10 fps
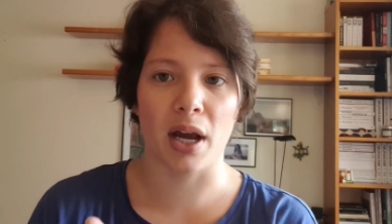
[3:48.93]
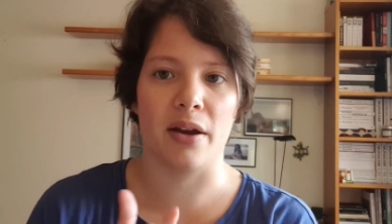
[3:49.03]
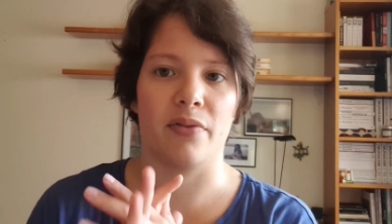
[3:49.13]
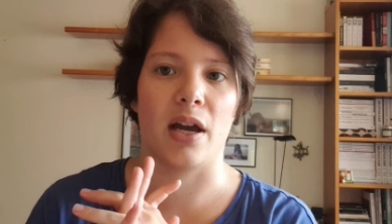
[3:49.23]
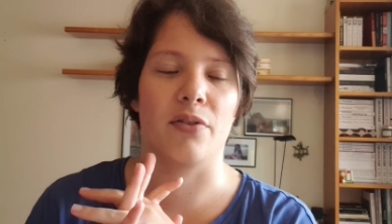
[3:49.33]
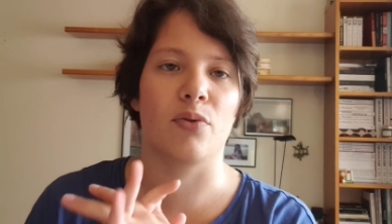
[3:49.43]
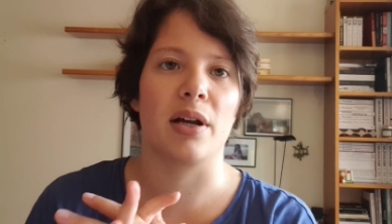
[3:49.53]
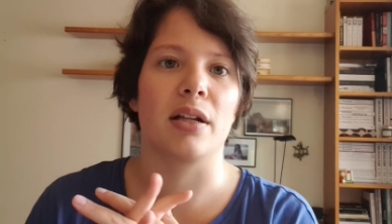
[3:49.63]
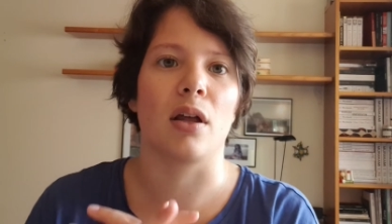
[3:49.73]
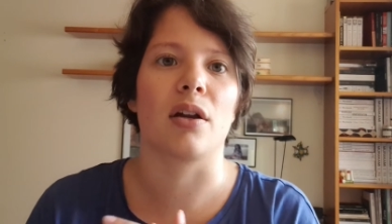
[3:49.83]
I've read
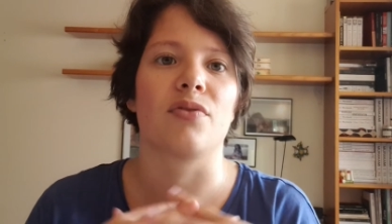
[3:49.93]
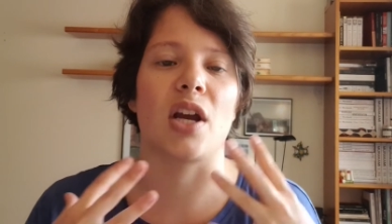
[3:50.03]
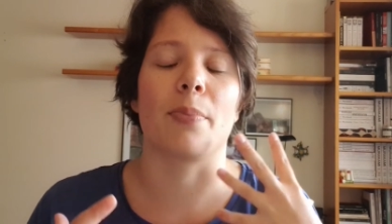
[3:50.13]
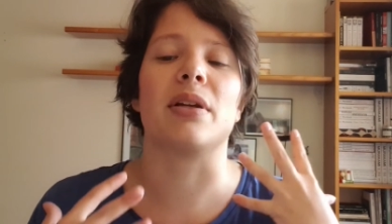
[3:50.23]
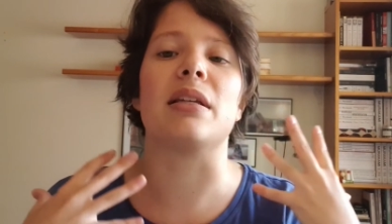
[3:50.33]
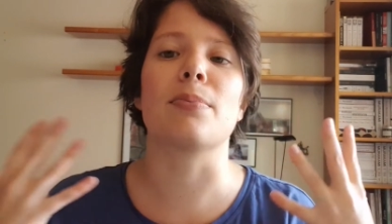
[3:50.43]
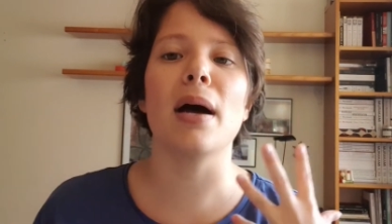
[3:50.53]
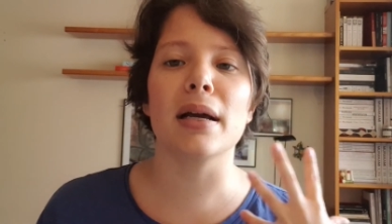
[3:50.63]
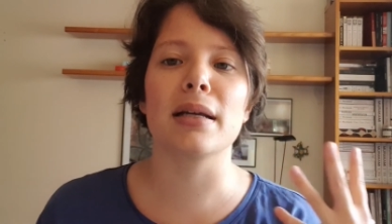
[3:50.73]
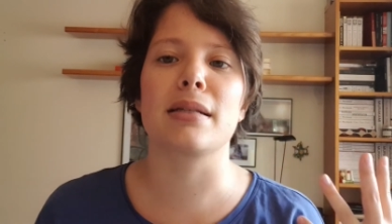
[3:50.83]
a lot of Japanese
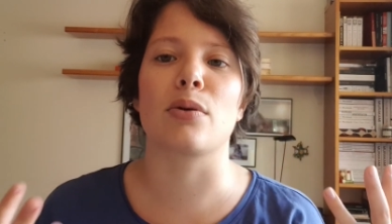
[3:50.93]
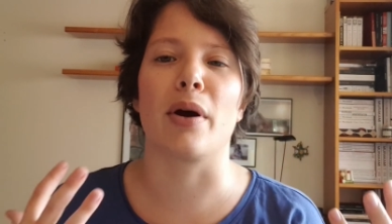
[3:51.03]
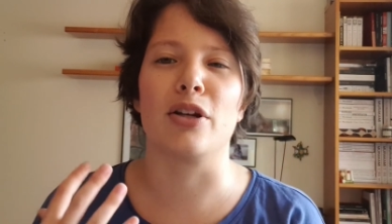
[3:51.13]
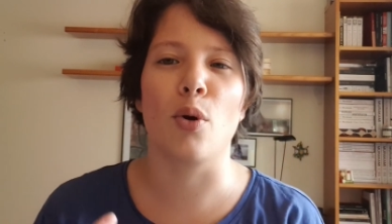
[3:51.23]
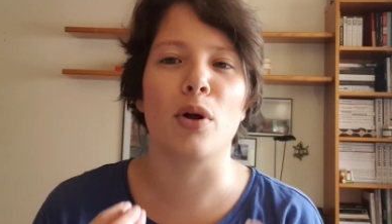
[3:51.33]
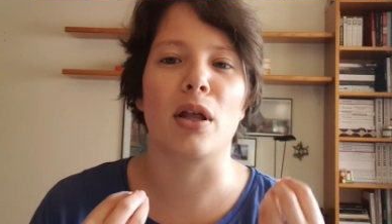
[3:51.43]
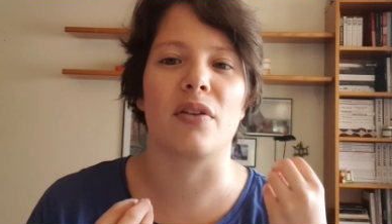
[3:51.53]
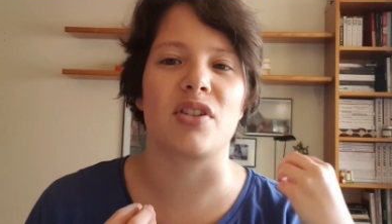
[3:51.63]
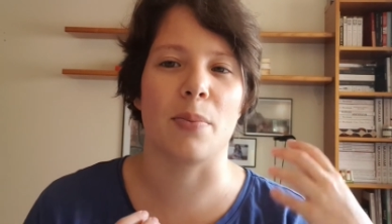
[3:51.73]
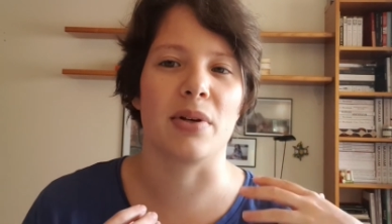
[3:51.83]
manga, so I know a lot
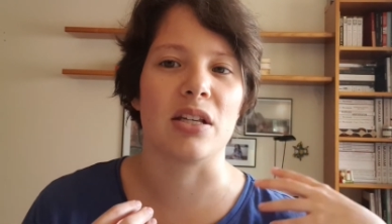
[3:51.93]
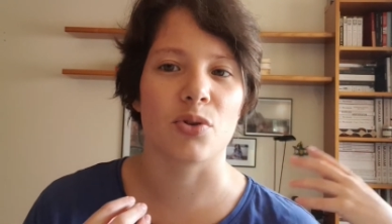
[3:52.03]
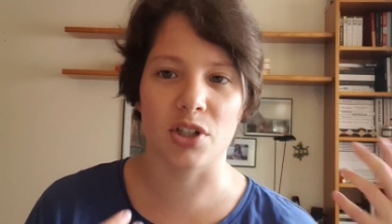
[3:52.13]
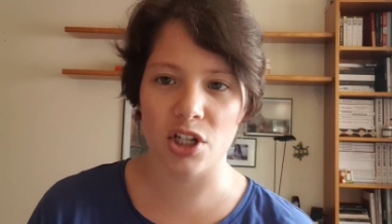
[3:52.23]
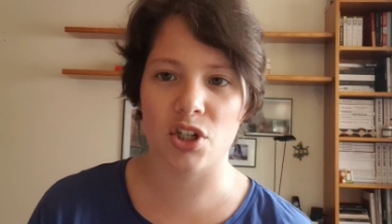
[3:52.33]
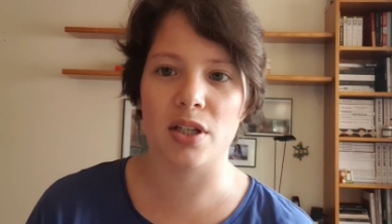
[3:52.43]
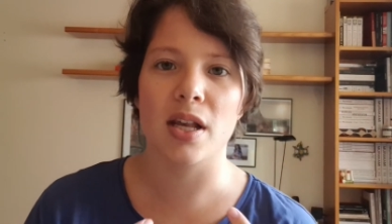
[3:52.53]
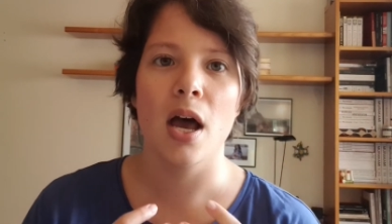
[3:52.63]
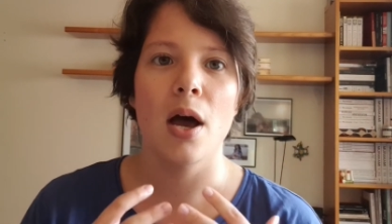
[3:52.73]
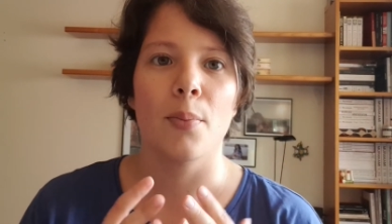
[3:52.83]
of Japanese traditions,
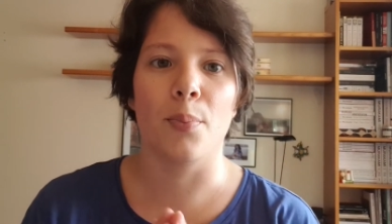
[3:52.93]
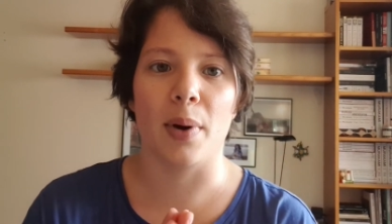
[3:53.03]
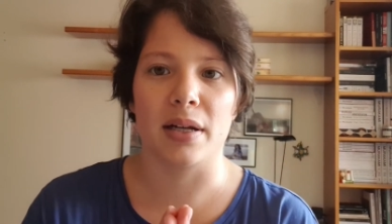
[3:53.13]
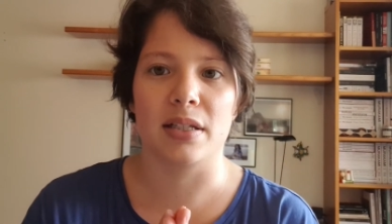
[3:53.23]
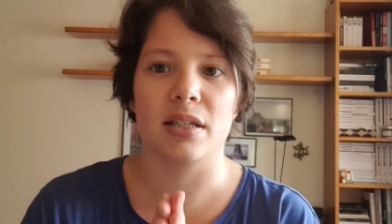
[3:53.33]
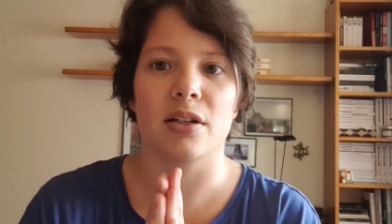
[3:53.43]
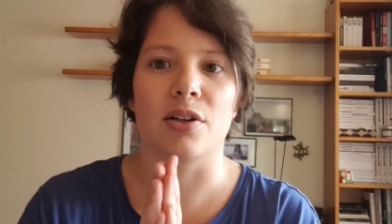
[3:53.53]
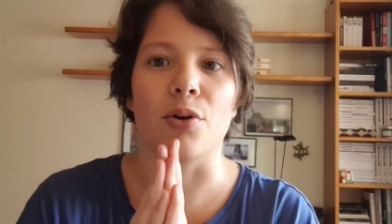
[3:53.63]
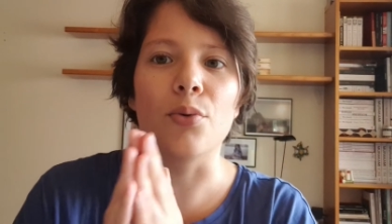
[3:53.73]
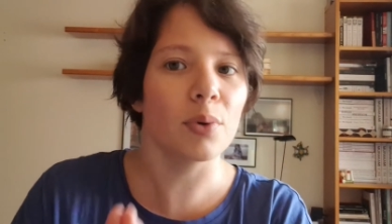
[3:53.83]
but
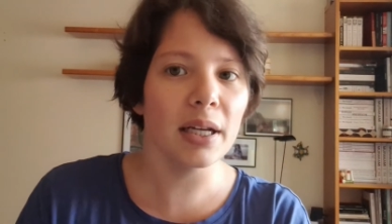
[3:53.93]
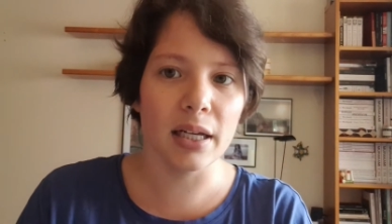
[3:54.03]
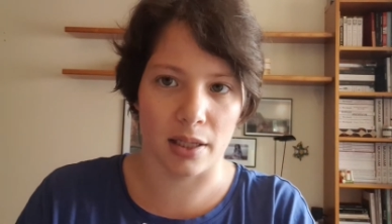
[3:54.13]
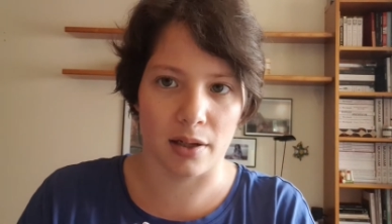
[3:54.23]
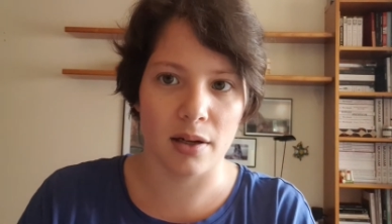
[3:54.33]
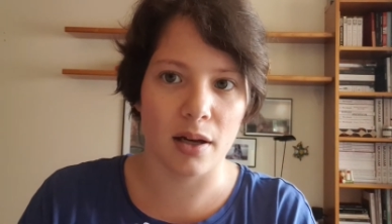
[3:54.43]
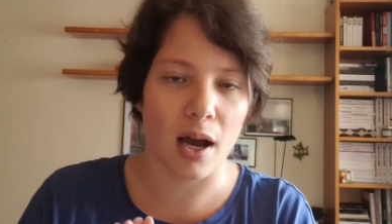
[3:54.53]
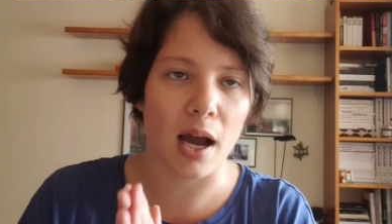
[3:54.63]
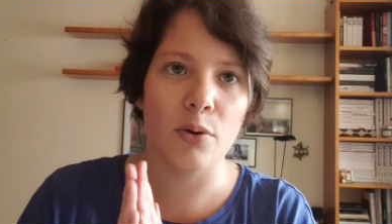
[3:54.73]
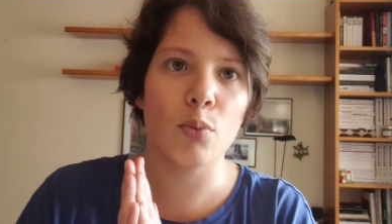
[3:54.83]
Korean,
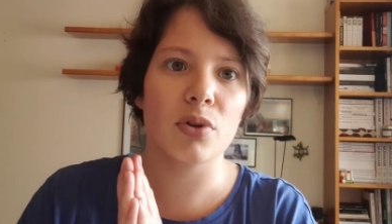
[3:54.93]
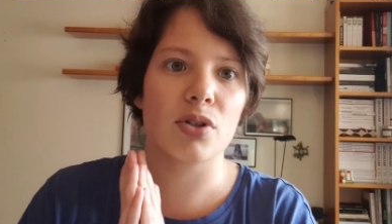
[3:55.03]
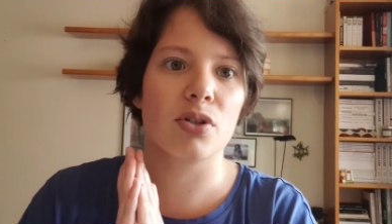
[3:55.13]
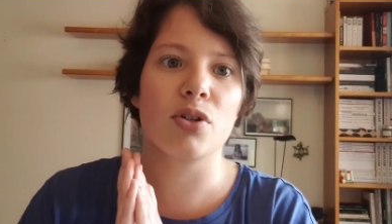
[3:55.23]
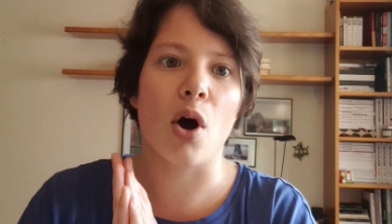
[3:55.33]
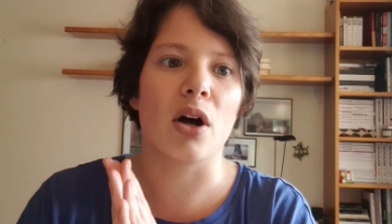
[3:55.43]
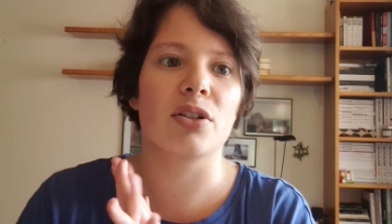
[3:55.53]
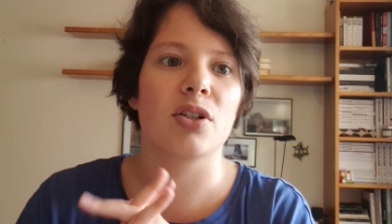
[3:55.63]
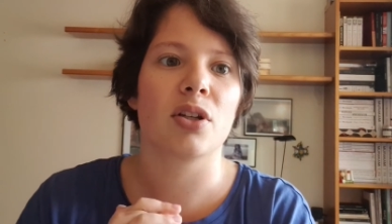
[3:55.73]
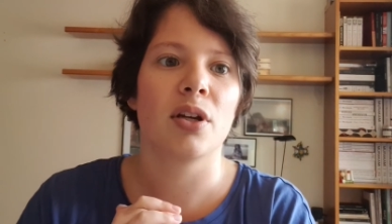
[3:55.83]
I was not